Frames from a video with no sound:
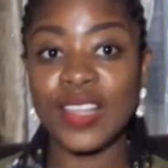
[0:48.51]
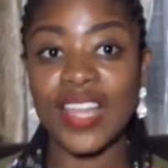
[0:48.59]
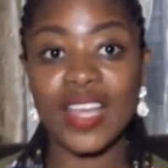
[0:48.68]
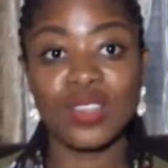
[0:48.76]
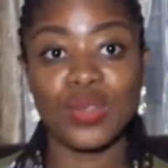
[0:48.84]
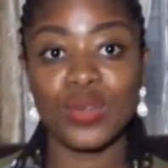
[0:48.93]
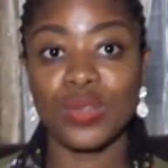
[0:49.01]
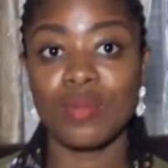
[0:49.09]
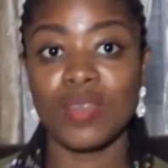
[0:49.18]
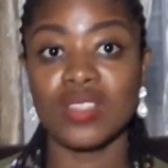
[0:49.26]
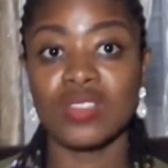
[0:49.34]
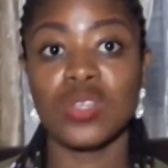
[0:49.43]
land
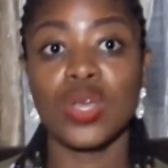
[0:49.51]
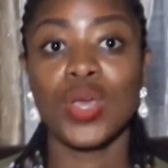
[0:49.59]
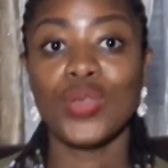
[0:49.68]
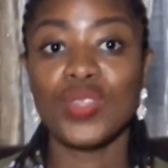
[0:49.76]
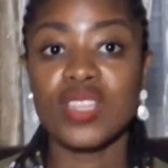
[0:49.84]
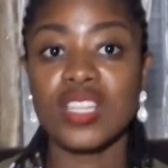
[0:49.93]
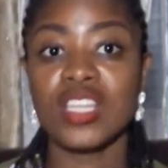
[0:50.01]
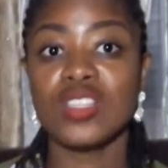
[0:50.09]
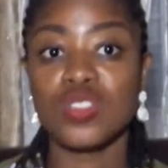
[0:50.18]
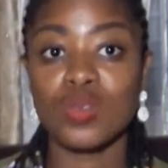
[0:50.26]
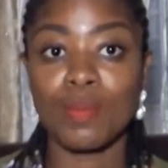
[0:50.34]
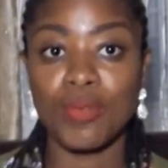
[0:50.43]
documents you
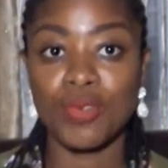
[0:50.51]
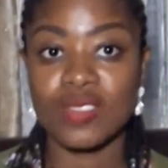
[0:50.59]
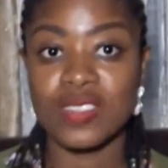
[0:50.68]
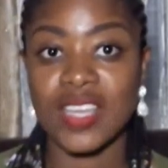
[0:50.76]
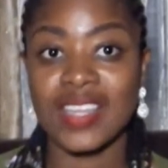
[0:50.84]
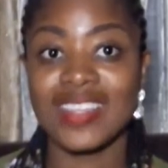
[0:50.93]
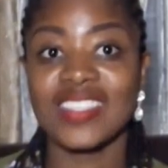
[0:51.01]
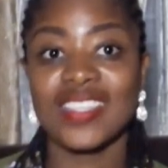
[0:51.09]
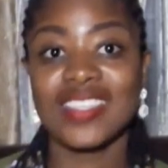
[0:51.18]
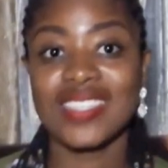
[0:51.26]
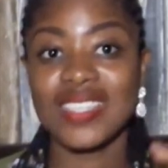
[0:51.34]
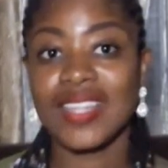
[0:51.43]
need to
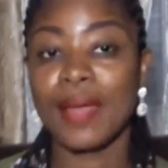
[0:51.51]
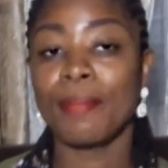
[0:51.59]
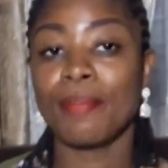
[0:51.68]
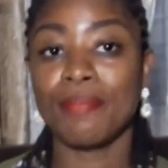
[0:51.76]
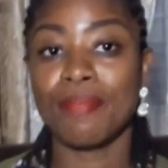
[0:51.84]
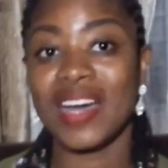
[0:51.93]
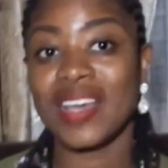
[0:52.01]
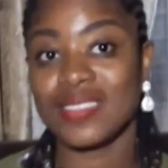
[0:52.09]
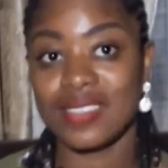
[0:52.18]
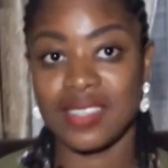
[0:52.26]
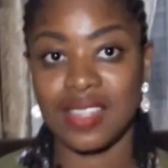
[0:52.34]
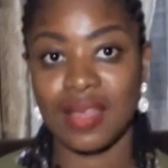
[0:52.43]
possess step by
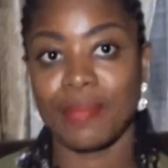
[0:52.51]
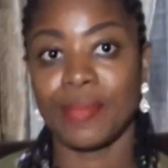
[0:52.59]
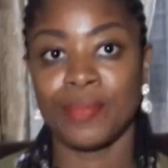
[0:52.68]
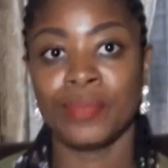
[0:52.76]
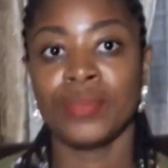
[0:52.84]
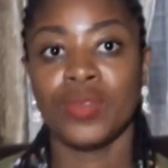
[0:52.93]
step.